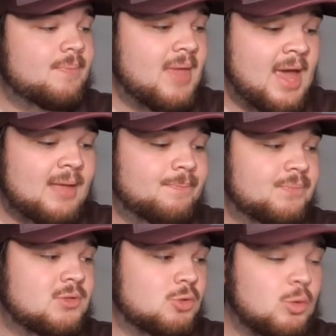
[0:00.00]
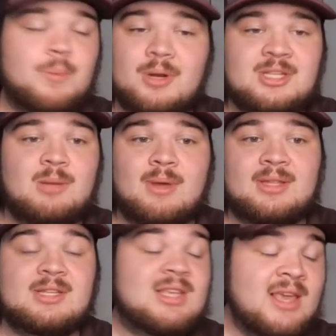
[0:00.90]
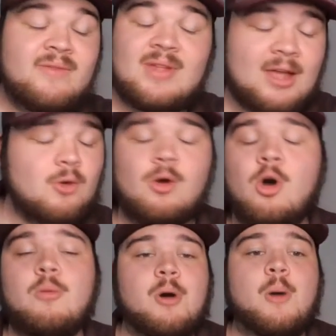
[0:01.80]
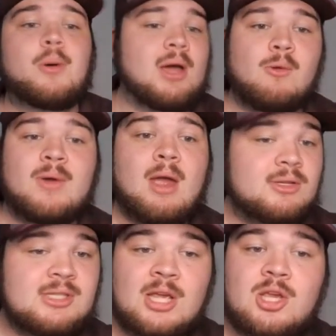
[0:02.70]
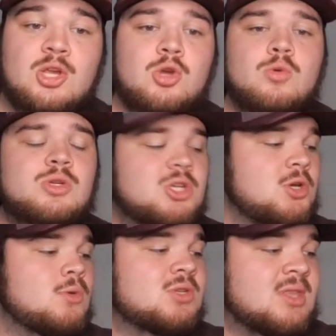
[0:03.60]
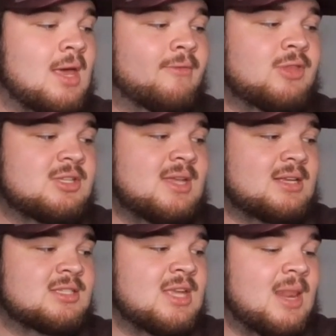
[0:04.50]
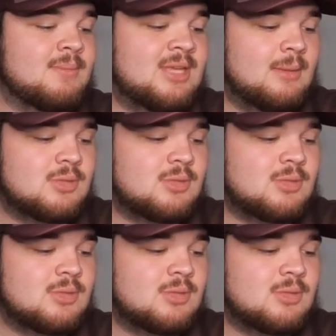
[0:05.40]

And so sweeping a team like this, even at your home ballpark, I don't care. It's a huge, huge thing for this Texas A&M team.